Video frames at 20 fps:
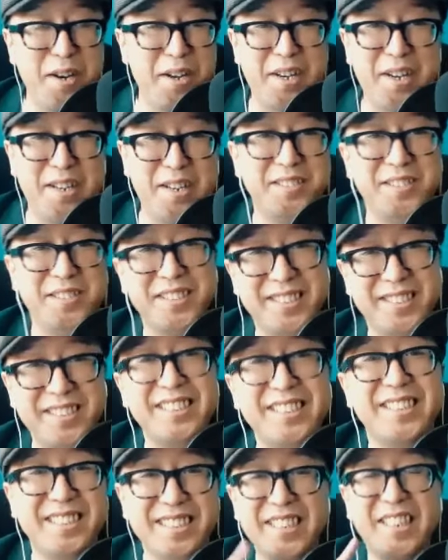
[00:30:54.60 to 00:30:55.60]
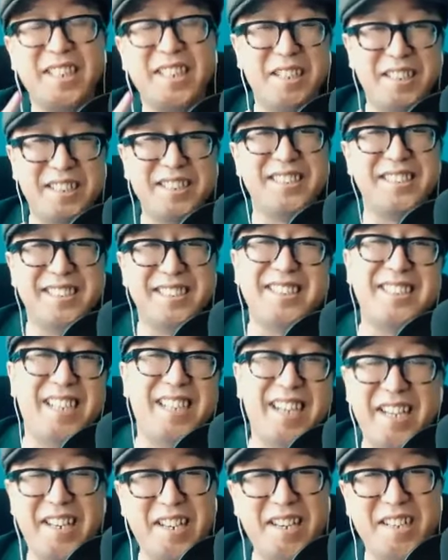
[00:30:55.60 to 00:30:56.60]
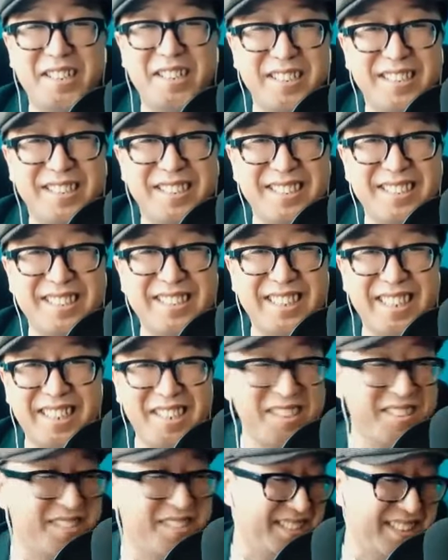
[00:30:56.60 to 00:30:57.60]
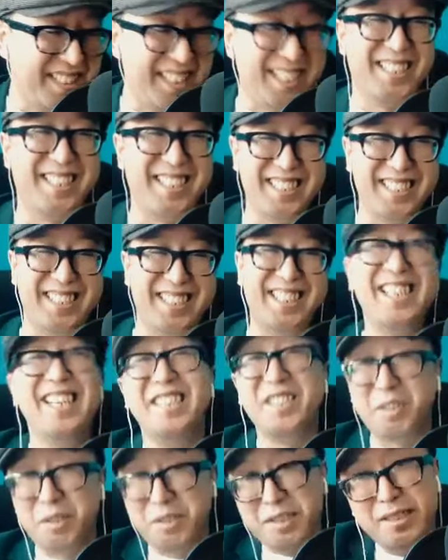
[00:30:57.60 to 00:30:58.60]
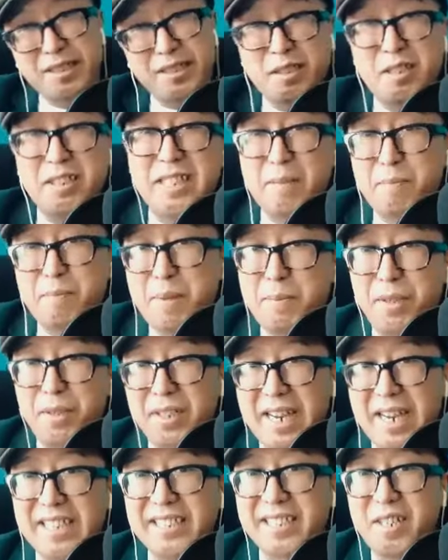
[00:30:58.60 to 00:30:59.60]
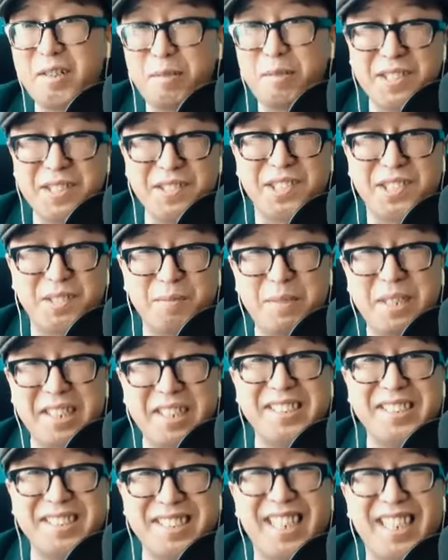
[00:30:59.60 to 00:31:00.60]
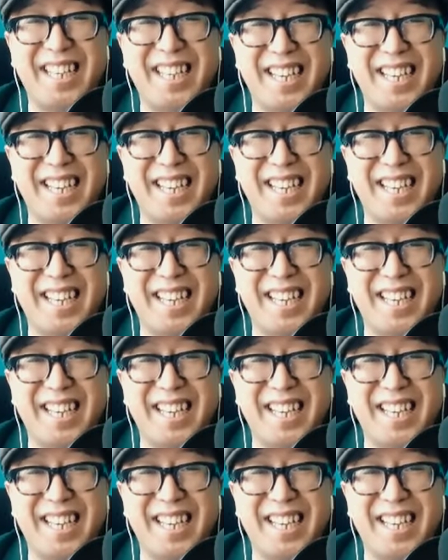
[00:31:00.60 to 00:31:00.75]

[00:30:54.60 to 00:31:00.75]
You wouldn't even have said that. I know. So this is good that people are asking questions because...